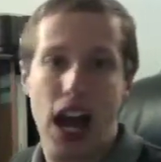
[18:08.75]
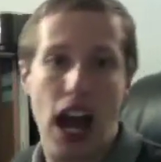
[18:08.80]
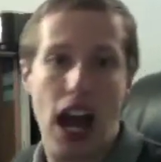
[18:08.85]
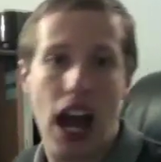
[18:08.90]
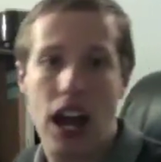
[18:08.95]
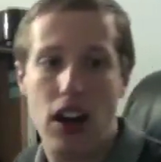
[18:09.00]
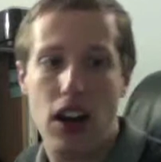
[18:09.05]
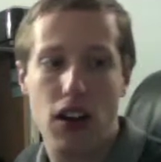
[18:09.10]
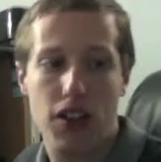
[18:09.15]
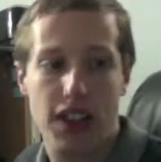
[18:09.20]

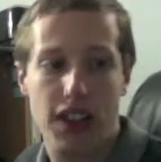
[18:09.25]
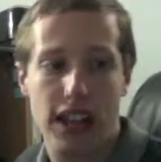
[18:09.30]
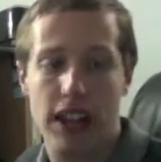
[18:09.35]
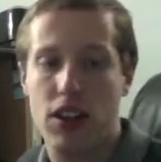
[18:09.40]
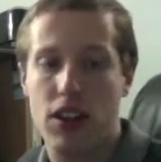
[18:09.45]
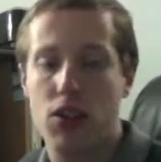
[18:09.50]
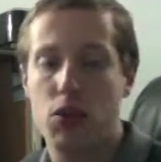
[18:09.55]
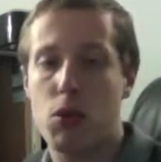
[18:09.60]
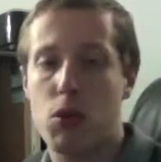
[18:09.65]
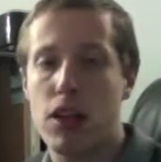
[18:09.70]
I don't think
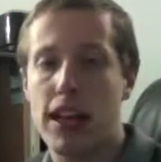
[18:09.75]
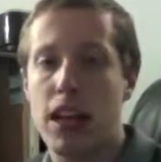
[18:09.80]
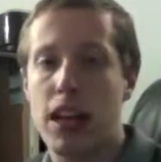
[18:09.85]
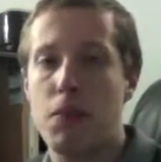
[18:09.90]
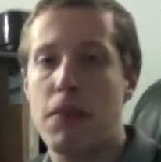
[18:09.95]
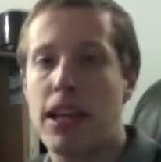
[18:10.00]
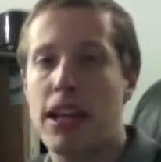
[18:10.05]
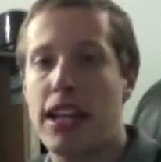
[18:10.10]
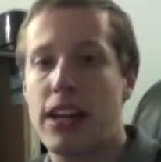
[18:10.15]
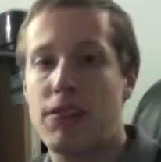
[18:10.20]
there's really
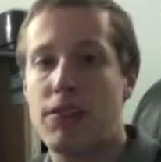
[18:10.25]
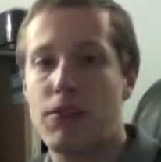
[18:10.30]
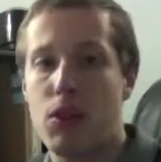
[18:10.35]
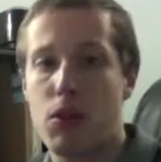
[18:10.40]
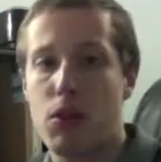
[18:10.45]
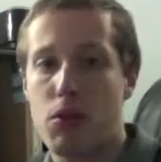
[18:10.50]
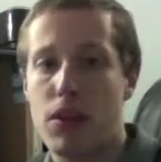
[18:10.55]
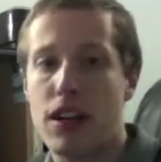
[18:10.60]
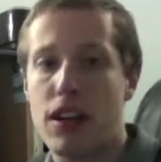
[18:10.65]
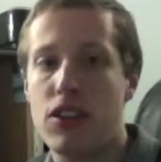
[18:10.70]
a
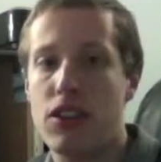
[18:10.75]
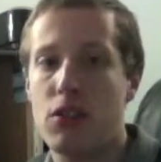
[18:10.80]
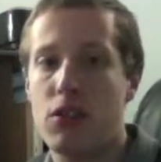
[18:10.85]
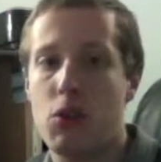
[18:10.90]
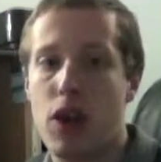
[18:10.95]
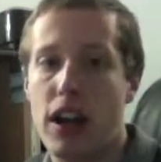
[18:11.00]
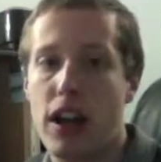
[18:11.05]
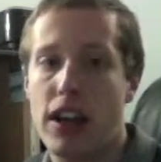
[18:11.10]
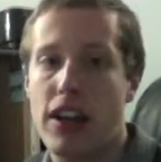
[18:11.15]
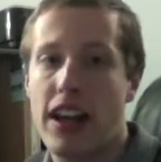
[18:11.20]
meaningful reason
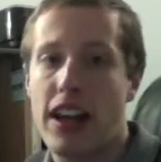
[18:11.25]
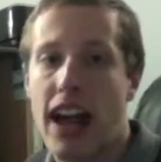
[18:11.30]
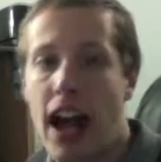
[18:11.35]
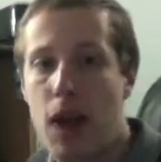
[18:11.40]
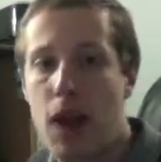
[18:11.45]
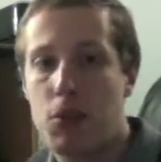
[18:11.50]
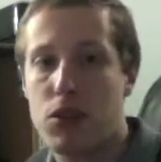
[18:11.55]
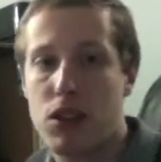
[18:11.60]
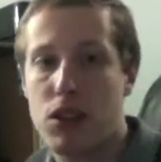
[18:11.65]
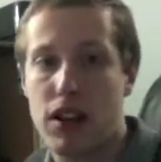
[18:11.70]
why you
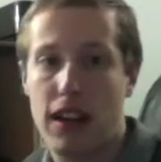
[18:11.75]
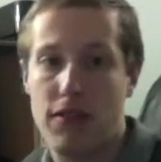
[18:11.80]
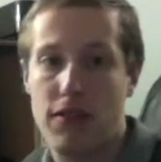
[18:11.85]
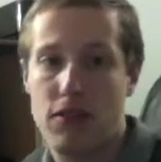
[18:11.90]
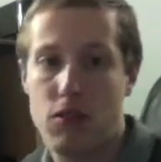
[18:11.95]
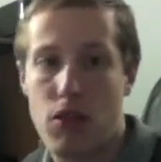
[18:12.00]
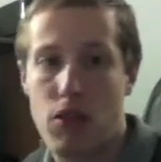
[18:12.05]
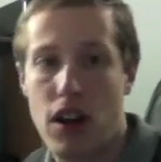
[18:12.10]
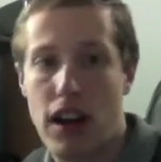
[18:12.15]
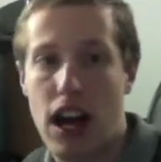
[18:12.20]
absolutely have
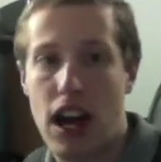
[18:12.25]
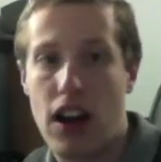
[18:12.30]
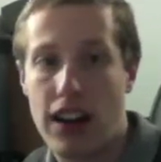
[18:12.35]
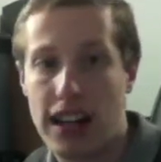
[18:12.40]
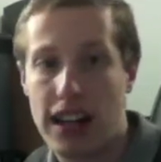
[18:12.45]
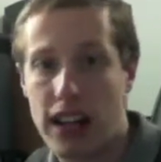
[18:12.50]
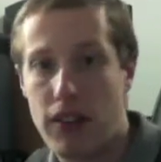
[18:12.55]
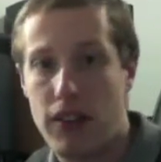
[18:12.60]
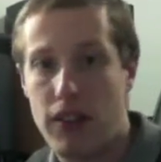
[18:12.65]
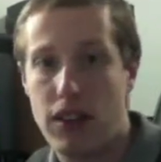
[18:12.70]
to run out
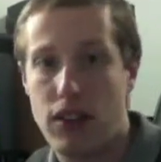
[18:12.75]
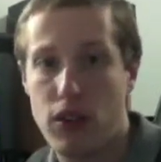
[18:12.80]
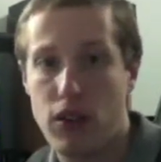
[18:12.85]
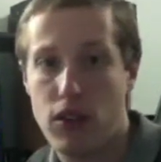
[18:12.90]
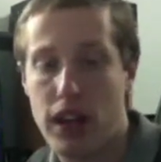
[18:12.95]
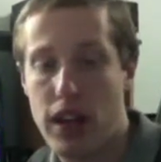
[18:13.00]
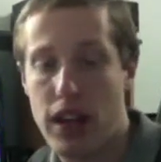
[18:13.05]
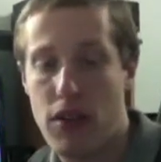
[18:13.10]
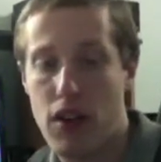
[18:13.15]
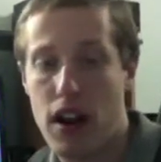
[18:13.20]
and get
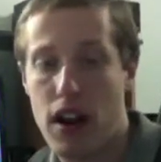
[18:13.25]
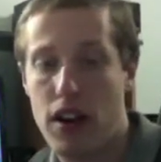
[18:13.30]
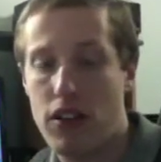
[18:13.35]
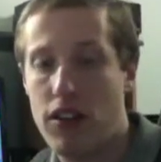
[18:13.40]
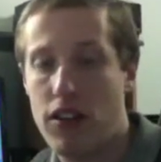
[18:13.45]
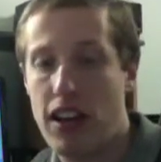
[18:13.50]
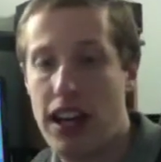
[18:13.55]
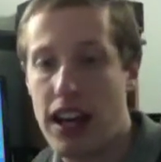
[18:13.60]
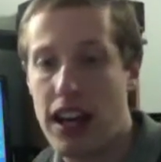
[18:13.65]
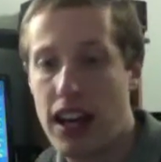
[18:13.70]
Windows 8 right
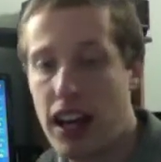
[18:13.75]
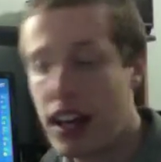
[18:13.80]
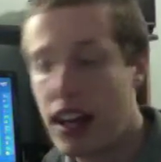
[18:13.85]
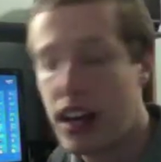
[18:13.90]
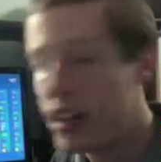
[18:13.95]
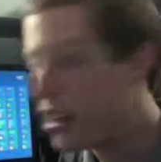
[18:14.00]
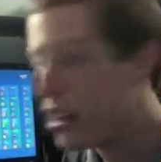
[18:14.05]
away yet.